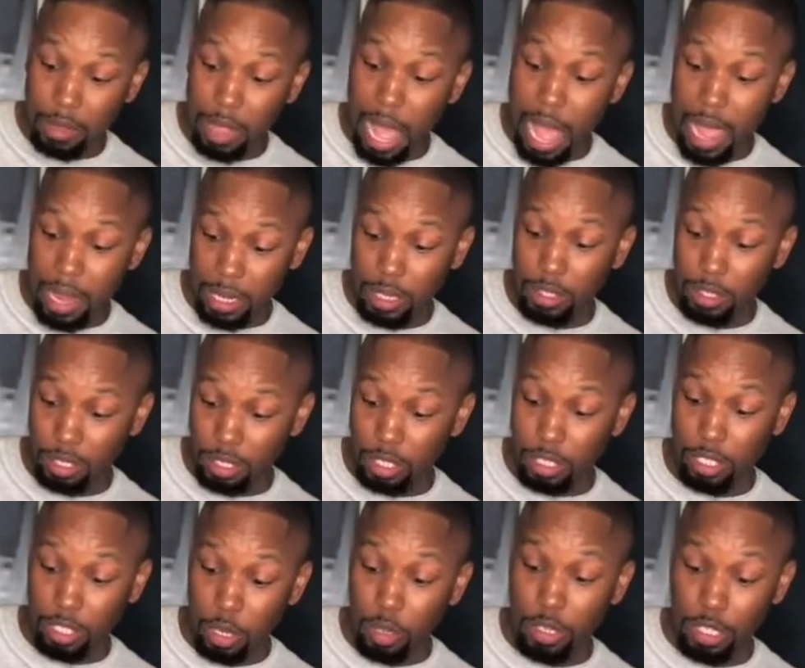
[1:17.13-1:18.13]
I can
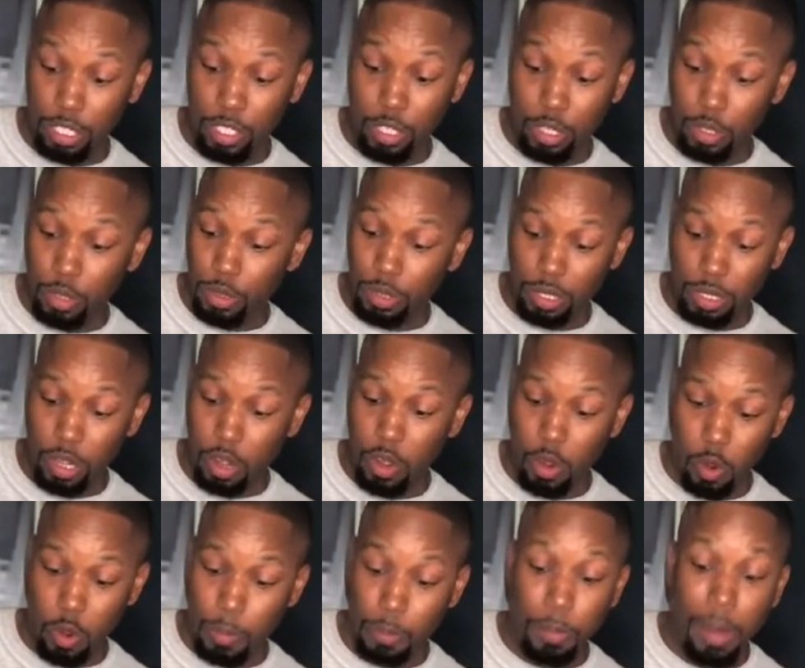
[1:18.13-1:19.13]
totally use the
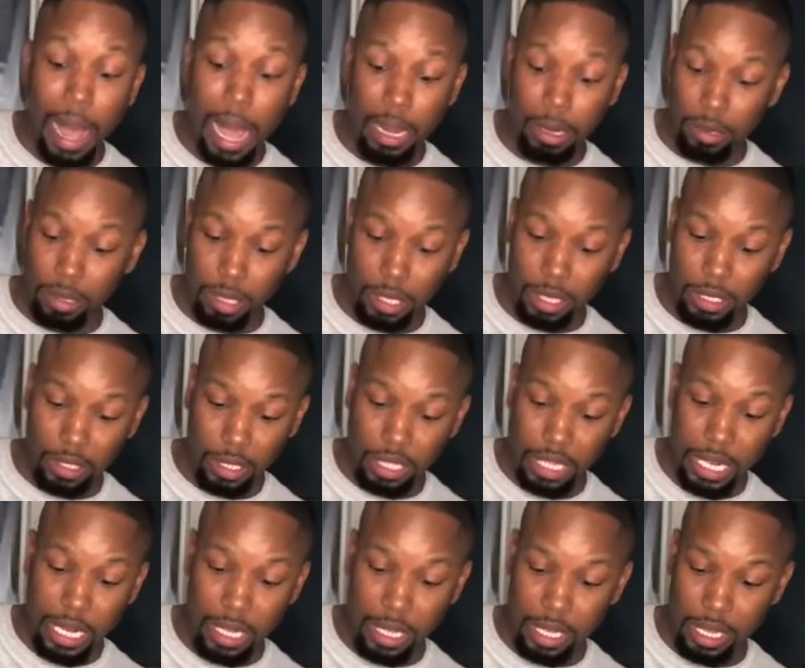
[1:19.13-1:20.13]
whole bottle of this and
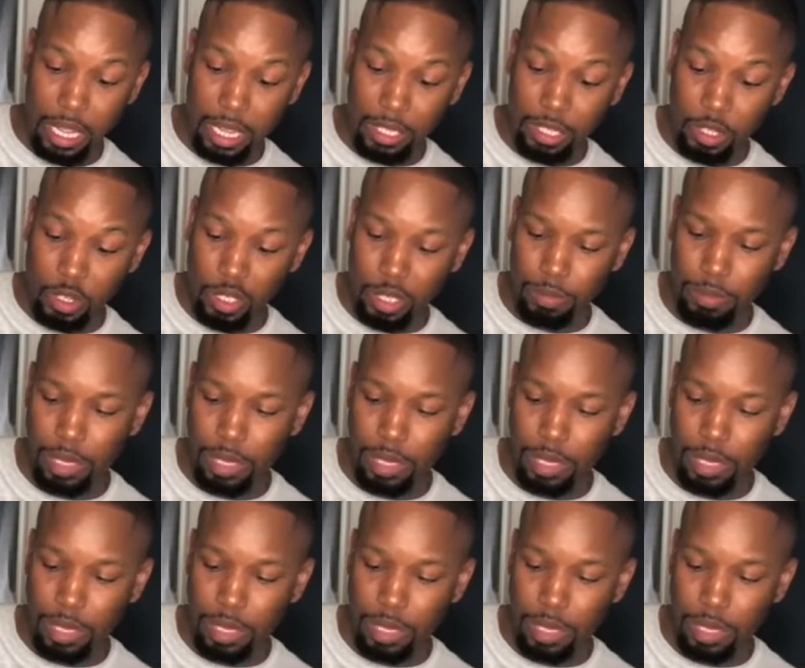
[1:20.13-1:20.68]
anything I use,